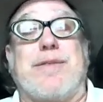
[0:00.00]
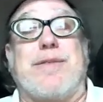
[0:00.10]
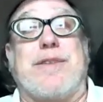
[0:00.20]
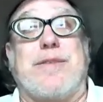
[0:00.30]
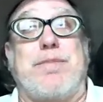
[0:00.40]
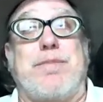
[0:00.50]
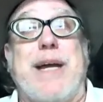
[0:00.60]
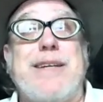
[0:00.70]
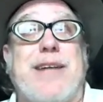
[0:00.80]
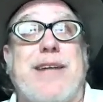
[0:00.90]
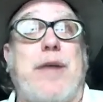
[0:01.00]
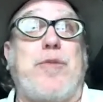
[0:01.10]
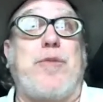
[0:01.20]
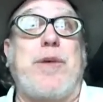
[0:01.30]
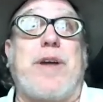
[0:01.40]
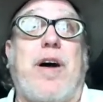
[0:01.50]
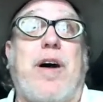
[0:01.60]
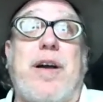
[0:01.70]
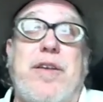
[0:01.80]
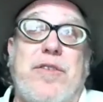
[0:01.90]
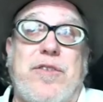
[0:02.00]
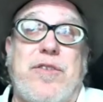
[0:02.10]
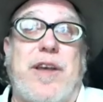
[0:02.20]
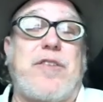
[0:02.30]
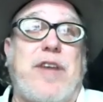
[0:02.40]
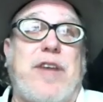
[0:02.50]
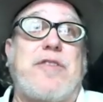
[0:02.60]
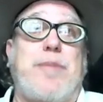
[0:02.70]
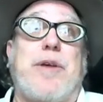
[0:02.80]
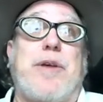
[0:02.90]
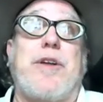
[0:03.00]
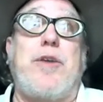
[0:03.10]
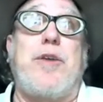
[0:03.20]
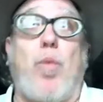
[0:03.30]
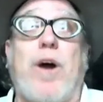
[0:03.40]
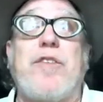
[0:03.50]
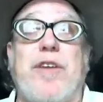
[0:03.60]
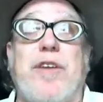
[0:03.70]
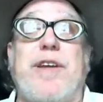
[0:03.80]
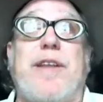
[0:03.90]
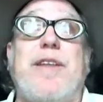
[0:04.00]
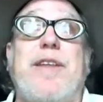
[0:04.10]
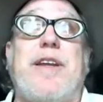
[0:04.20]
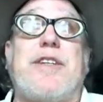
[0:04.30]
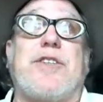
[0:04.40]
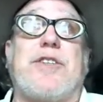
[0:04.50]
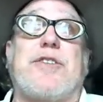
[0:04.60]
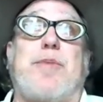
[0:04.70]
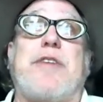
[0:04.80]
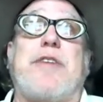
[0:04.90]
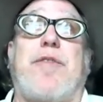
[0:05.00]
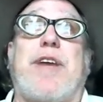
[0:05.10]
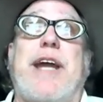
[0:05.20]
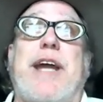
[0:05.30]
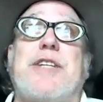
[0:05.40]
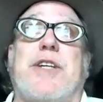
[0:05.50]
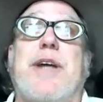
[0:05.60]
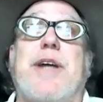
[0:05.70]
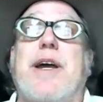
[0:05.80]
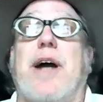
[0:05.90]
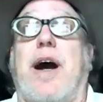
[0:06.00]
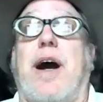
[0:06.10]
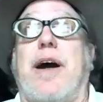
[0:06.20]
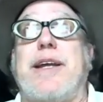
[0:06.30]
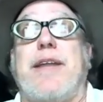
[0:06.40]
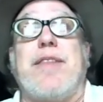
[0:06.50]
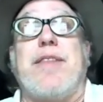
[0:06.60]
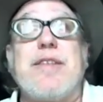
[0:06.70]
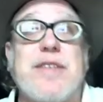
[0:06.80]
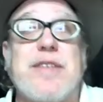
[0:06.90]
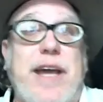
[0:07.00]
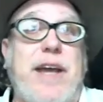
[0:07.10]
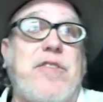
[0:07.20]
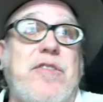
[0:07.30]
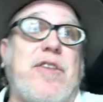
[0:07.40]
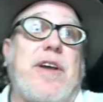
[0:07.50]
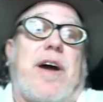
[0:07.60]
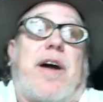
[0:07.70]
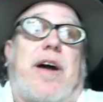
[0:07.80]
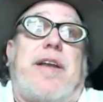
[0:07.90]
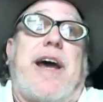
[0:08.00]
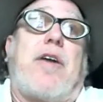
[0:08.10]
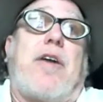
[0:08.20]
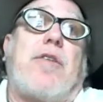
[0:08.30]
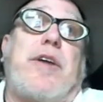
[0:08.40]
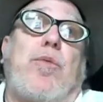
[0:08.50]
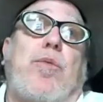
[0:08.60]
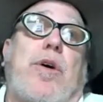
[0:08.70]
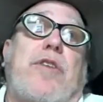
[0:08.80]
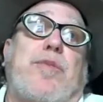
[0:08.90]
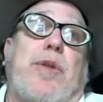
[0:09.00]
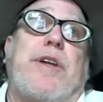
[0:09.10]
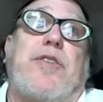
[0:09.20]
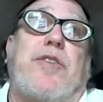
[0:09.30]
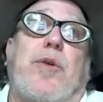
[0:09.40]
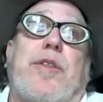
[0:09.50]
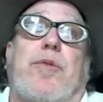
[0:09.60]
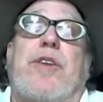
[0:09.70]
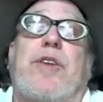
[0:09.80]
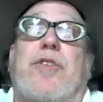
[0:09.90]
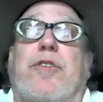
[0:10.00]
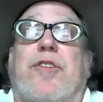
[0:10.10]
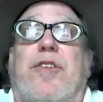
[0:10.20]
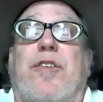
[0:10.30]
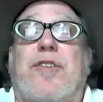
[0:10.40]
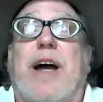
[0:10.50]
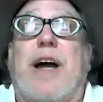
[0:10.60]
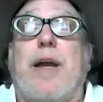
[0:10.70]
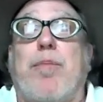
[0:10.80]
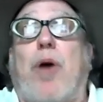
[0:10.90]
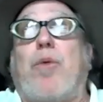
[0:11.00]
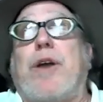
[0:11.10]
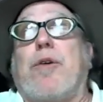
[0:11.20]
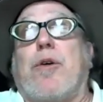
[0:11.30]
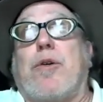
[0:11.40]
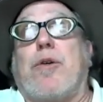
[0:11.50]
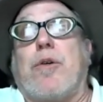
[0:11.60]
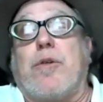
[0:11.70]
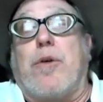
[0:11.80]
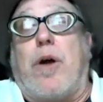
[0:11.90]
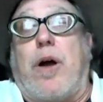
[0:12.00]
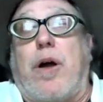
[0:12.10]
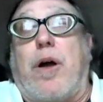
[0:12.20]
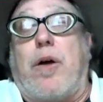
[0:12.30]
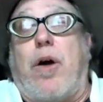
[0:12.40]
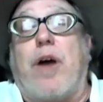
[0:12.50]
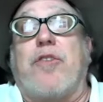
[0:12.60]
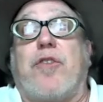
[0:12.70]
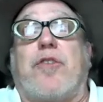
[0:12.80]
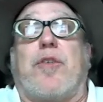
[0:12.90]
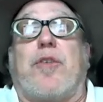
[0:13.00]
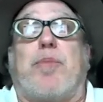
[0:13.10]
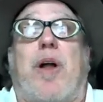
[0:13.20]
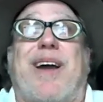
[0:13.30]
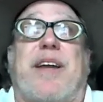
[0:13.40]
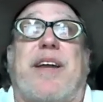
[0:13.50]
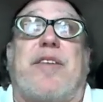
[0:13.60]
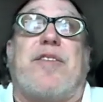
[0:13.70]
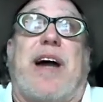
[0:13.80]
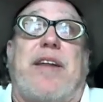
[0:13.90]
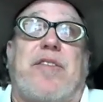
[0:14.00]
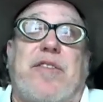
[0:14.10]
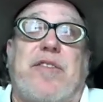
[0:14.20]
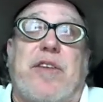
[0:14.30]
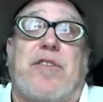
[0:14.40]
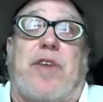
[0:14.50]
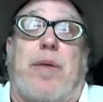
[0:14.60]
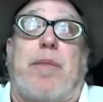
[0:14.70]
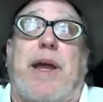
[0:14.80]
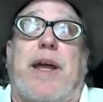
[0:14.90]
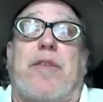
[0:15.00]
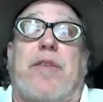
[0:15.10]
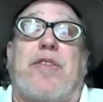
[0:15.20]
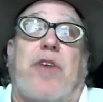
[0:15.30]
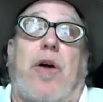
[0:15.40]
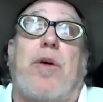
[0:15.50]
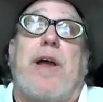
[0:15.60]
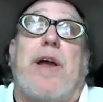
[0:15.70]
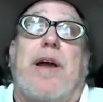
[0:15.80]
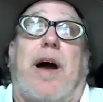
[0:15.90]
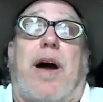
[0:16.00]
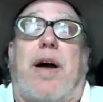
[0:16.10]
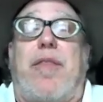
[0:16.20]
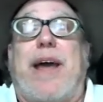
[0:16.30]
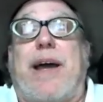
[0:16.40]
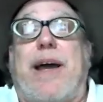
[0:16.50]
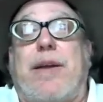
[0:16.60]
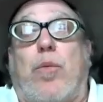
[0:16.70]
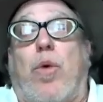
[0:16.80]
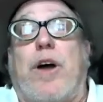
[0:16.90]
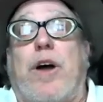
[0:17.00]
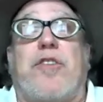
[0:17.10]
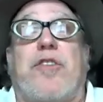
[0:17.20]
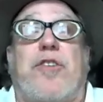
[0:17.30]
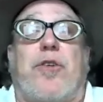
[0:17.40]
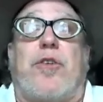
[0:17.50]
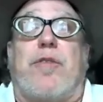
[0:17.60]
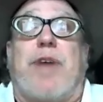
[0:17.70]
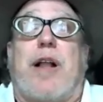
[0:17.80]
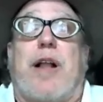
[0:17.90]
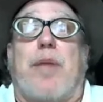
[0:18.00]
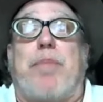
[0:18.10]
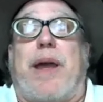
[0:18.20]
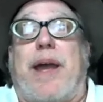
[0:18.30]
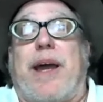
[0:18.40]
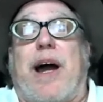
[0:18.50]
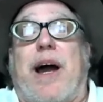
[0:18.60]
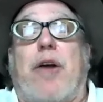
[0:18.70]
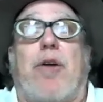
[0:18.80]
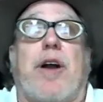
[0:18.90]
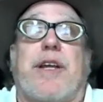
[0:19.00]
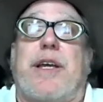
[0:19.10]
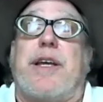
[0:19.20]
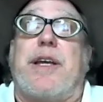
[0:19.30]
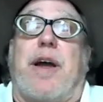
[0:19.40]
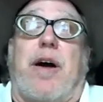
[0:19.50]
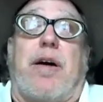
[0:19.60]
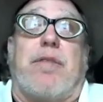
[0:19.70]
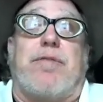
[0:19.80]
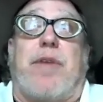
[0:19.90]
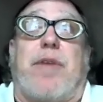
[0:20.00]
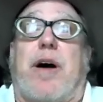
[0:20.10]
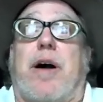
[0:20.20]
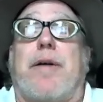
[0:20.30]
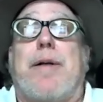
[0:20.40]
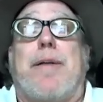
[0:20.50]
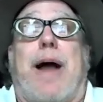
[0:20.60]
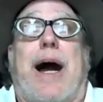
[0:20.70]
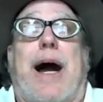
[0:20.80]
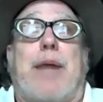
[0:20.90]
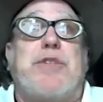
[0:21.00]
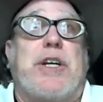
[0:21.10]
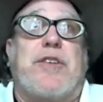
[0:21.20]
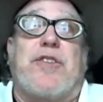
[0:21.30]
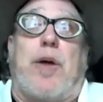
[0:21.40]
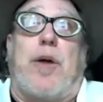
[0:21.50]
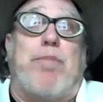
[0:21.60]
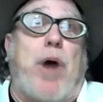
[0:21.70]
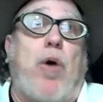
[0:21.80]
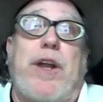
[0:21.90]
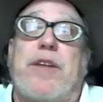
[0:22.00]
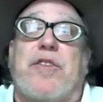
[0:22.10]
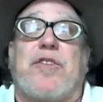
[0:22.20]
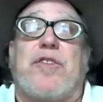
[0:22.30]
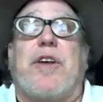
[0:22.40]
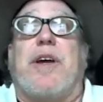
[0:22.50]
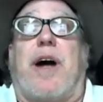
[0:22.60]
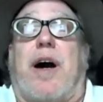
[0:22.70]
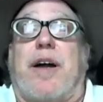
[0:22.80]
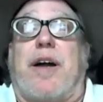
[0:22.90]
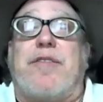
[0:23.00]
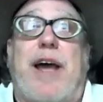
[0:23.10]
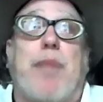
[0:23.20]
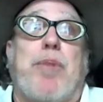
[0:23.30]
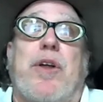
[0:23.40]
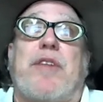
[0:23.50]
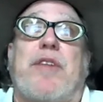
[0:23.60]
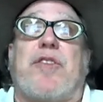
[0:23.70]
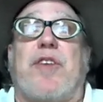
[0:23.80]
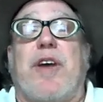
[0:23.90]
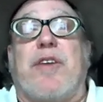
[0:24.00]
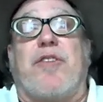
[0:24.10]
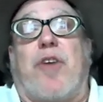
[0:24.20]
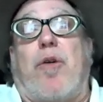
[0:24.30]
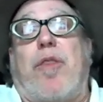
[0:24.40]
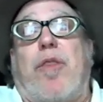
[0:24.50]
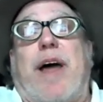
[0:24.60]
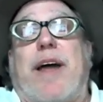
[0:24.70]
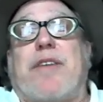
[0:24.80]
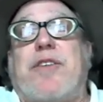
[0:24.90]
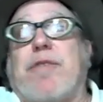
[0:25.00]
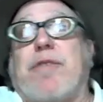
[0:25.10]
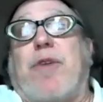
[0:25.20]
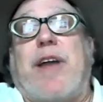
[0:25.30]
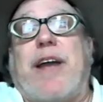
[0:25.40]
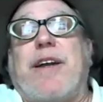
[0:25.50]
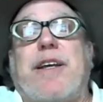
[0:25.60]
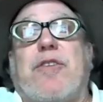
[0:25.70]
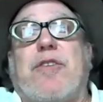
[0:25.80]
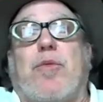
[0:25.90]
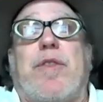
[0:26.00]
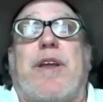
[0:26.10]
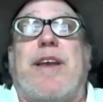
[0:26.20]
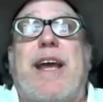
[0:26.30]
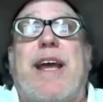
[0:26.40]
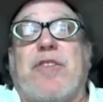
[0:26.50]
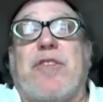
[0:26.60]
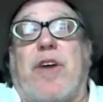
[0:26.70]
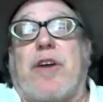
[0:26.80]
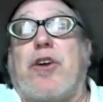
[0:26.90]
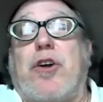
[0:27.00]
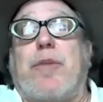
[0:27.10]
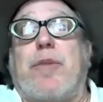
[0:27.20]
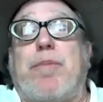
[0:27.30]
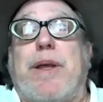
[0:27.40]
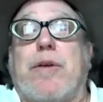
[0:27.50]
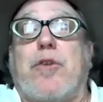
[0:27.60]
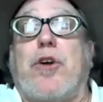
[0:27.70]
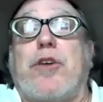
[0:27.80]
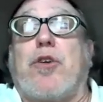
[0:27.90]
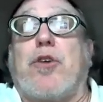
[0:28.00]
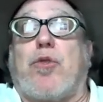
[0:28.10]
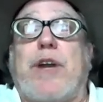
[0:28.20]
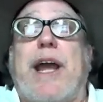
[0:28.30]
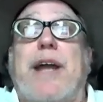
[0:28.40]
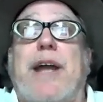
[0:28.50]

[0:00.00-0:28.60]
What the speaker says: Many times because accessibility wasn't in the initial specification. In this case, not only was Blink doing the research and design, but we were also supplying a design system. And so that was to develop a hierarchy of objects, components, templates, so that different entities within NASA could create